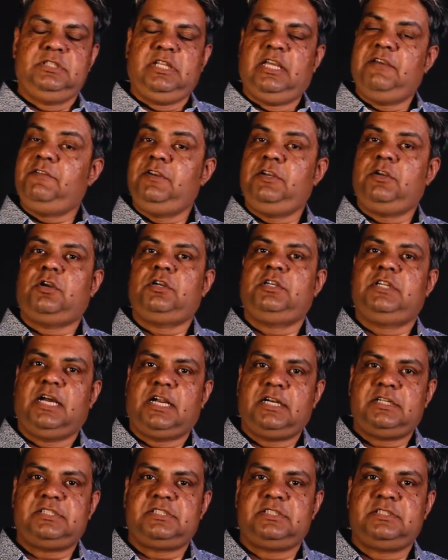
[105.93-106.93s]
Even not
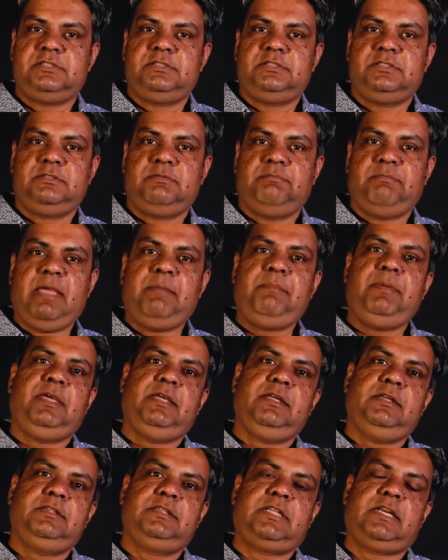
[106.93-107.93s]
guts. Maybe
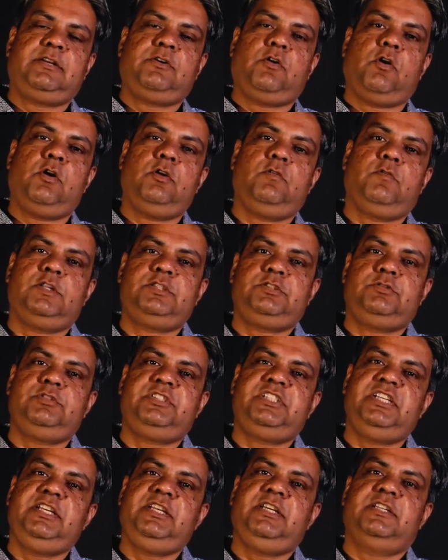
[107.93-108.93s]
that call was too
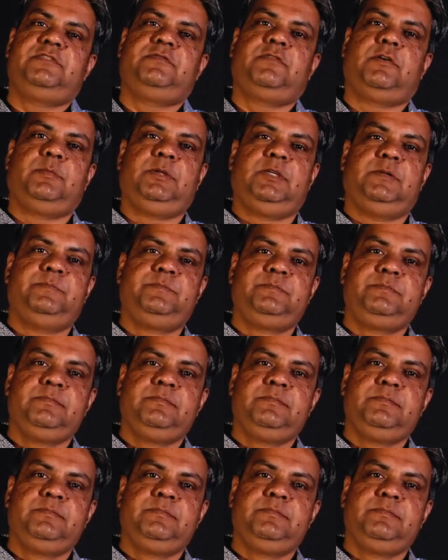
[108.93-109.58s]
serious for me.